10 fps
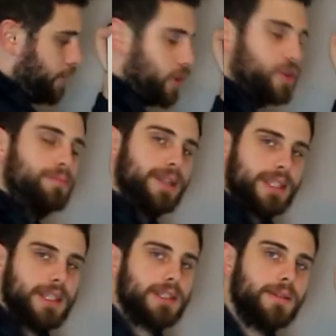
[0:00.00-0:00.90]
first
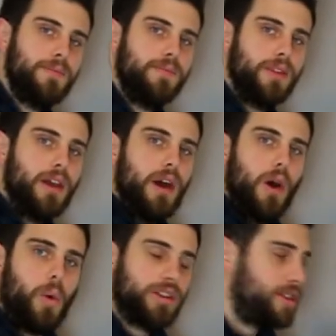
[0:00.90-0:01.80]
business.
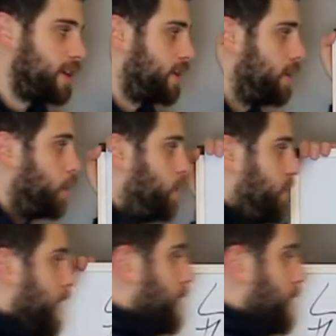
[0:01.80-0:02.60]
Once they are done with